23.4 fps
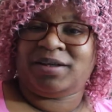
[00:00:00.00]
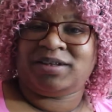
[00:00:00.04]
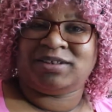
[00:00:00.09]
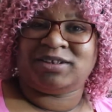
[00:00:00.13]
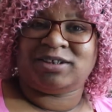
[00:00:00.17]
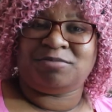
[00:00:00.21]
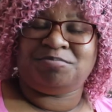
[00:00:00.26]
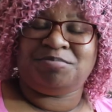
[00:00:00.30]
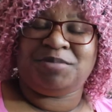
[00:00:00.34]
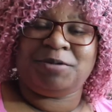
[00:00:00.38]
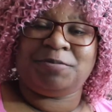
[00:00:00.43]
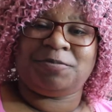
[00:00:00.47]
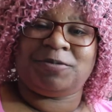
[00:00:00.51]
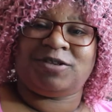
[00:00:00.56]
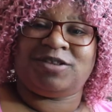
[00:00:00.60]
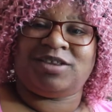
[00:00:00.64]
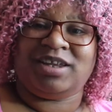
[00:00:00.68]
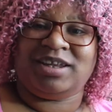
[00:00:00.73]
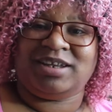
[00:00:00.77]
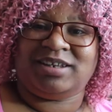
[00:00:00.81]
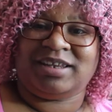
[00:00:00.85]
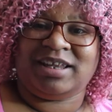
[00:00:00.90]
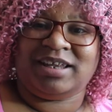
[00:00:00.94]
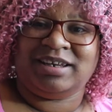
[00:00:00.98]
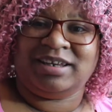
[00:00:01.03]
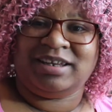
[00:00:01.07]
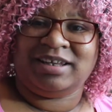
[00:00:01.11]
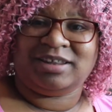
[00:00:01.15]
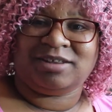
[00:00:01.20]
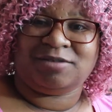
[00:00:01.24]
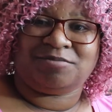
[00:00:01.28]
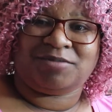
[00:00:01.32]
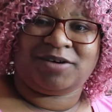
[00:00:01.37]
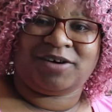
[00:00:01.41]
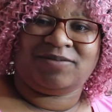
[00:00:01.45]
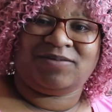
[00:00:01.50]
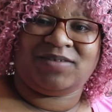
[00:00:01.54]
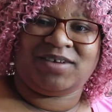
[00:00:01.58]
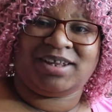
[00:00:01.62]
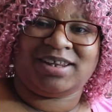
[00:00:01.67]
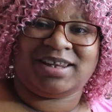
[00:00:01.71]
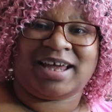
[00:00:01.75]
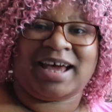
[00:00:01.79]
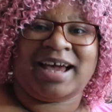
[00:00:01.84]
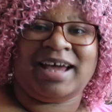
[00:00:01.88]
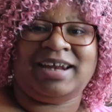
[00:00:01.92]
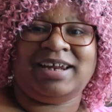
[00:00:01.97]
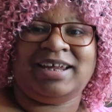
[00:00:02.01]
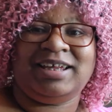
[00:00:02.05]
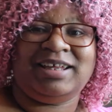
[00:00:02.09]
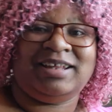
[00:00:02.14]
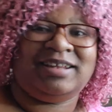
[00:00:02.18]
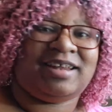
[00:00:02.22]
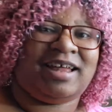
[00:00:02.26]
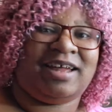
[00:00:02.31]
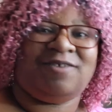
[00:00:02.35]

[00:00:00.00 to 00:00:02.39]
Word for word: some people think they need the perfect lighting.